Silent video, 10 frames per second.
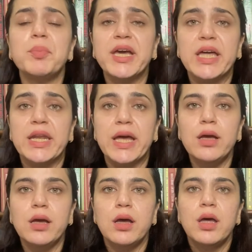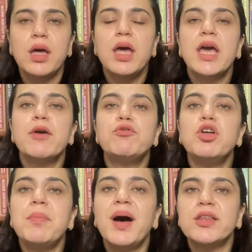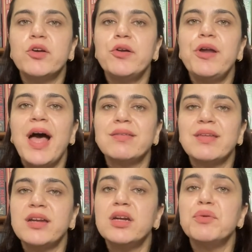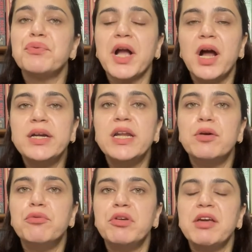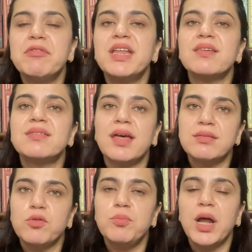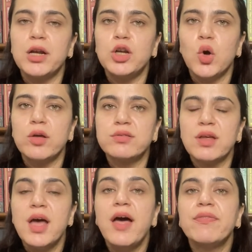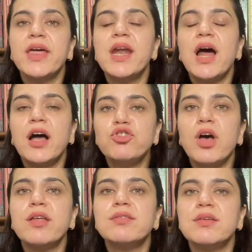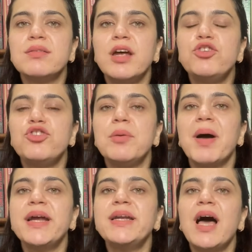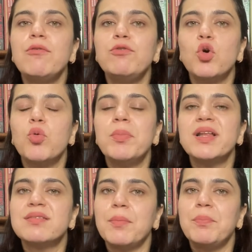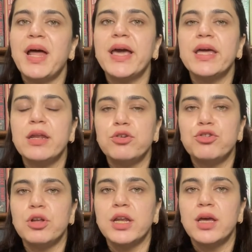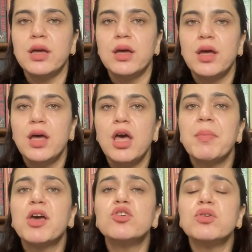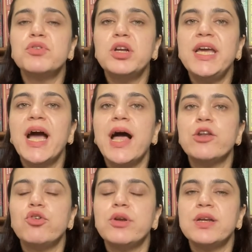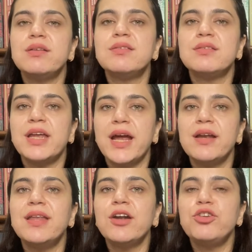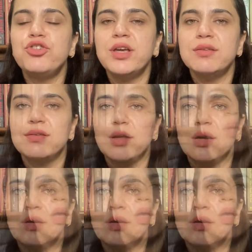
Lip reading: the beginning. If the mother has had a difficult delivery with excessive blood loss, there are chances that she might have low milk supply initially because of the dehydrated state that she is in.